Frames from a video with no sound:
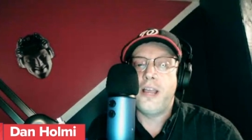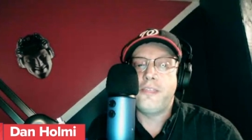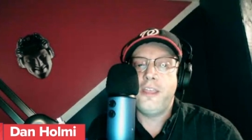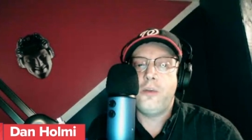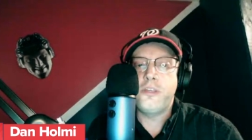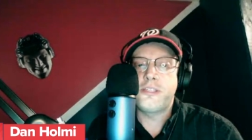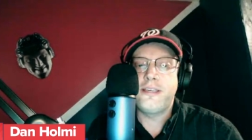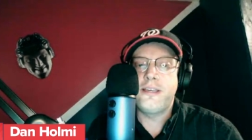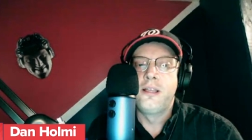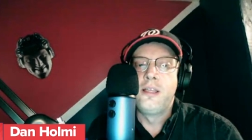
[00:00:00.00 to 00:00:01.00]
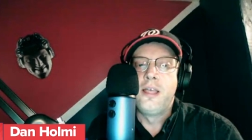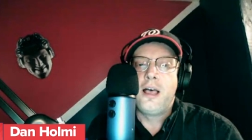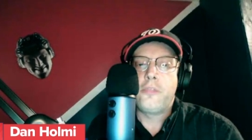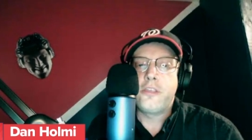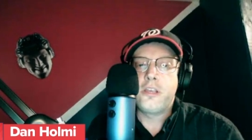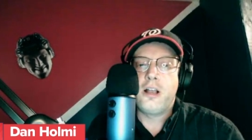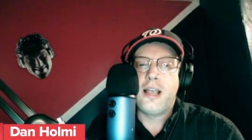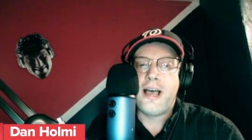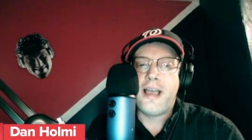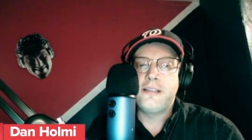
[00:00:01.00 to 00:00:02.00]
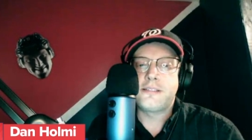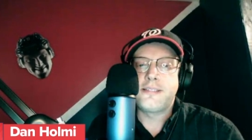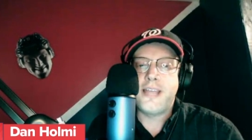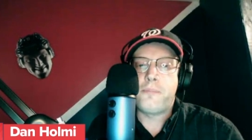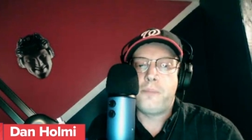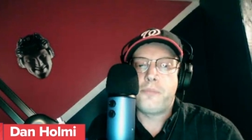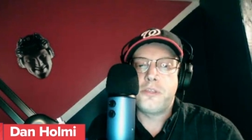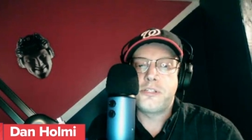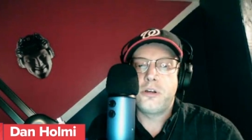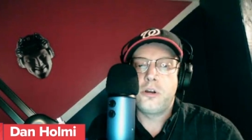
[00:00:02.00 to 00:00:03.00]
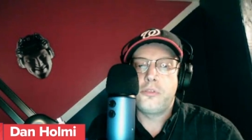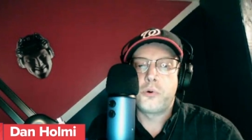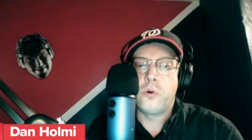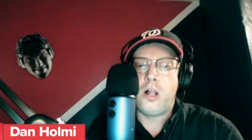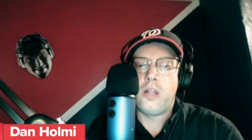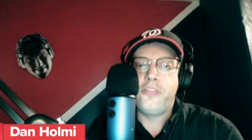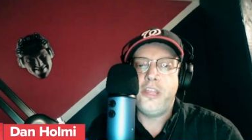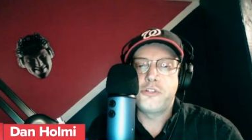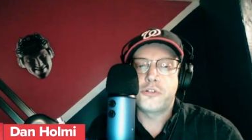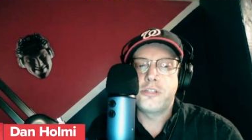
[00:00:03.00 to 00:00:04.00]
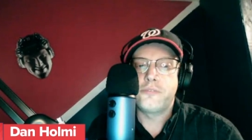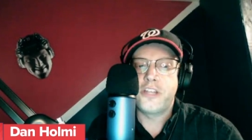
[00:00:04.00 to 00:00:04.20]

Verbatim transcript: I think we see how the young guys step up this year through all of the injuries.